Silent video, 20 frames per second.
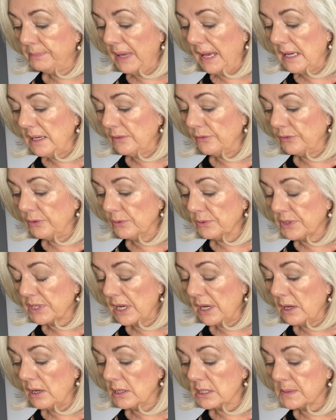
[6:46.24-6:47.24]
painful
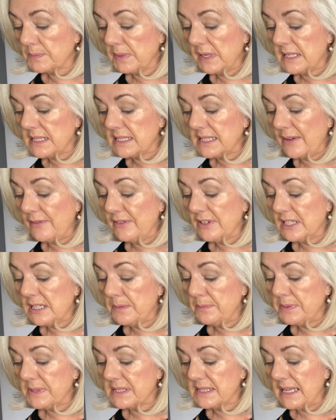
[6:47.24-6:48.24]
task, but it's
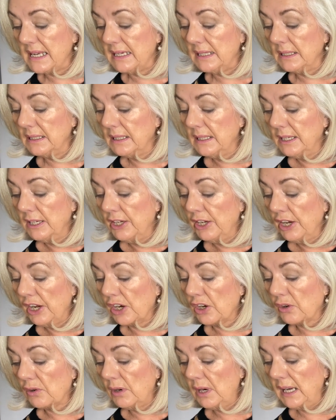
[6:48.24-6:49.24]
70%
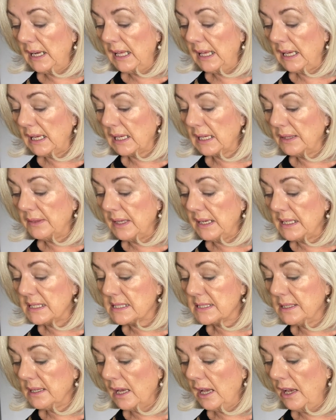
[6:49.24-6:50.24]
acrylic and then
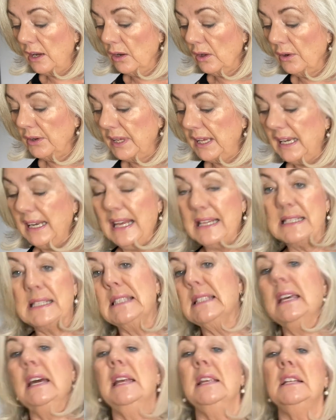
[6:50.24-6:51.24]
it's nylon
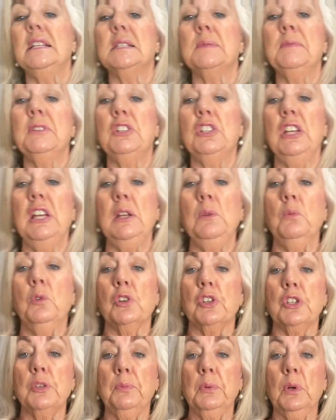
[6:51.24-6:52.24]
elastane. It's machine
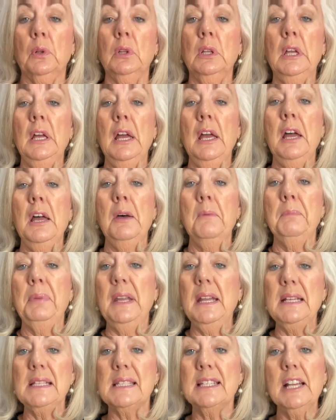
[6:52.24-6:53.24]
washable,
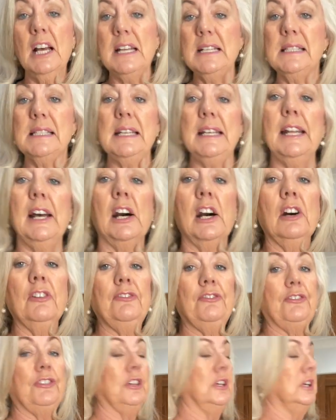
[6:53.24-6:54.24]
but it's nice enough.